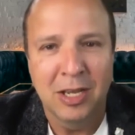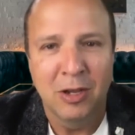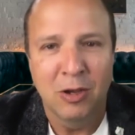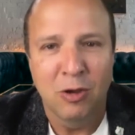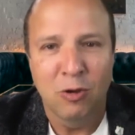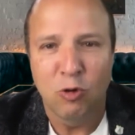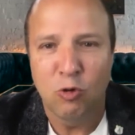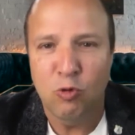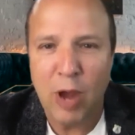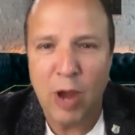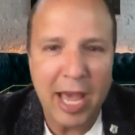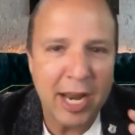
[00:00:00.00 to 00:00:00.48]

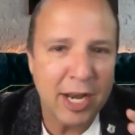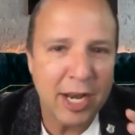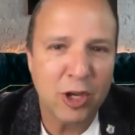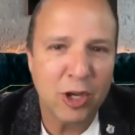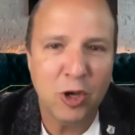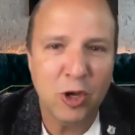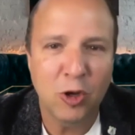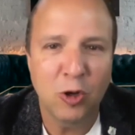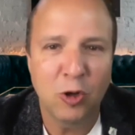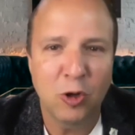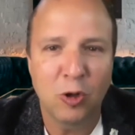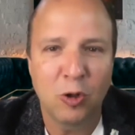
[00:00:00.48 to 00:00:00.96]

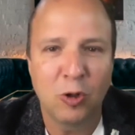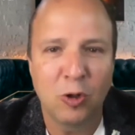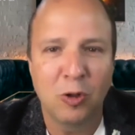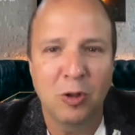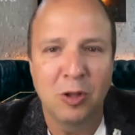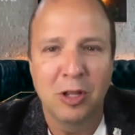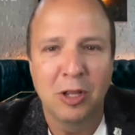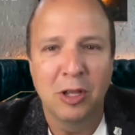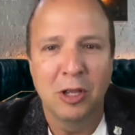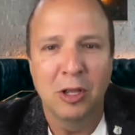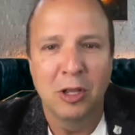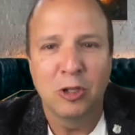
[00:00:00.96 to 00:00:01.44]
radical,
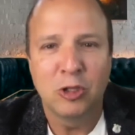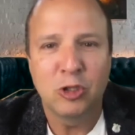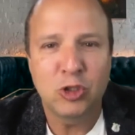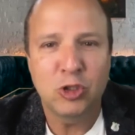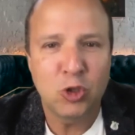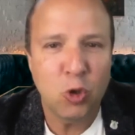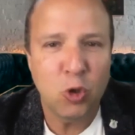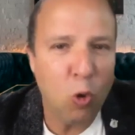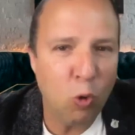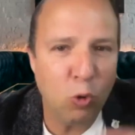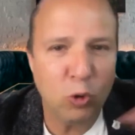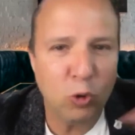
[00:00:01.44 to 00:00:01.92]

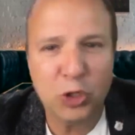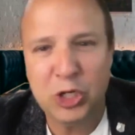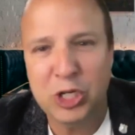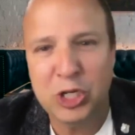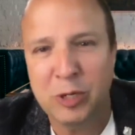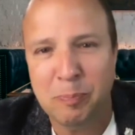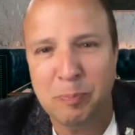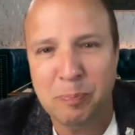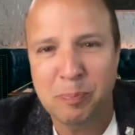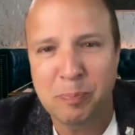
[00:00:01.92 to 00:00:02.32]
tall ship